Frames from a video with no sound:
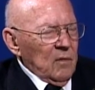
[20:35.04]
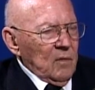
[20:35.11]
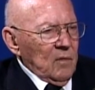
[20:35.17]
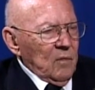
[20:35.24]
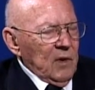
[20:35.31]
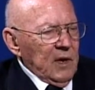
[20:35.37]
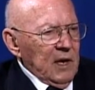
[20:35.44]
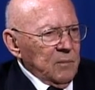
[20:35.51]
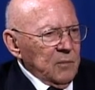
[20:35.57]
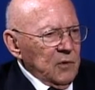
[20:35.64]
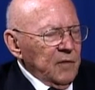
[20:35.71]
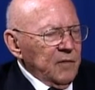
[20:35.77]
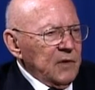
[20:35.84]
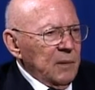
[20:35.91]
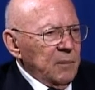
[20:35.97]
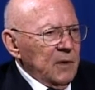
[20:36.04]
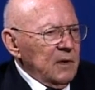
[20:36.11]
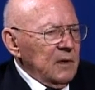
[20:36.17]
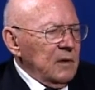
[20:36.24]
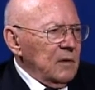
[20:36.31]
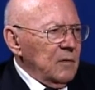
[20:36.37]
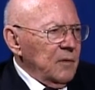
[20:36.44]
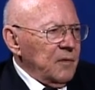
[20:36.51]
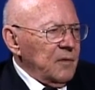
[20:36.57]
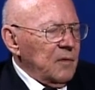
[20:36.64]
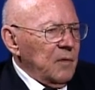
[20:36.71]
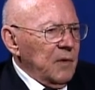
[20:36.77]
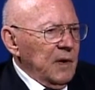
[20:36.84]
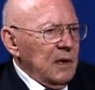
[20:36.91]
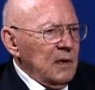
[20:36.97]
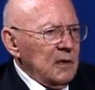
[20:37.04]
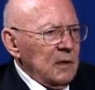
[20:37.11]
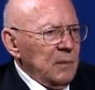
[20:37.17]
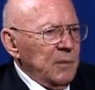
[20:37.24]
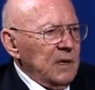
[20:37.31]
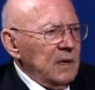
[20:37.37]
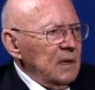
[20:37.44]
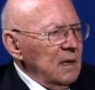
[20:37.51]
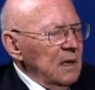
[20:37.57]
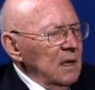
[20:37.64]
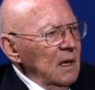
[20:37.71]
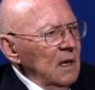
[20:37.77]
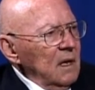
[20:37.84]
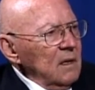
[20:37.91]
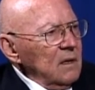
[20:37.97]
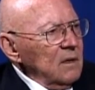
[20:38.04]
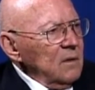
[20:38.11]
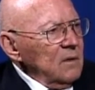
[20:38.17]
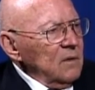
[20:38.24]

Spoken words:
we had moved up into North Korea a little bit to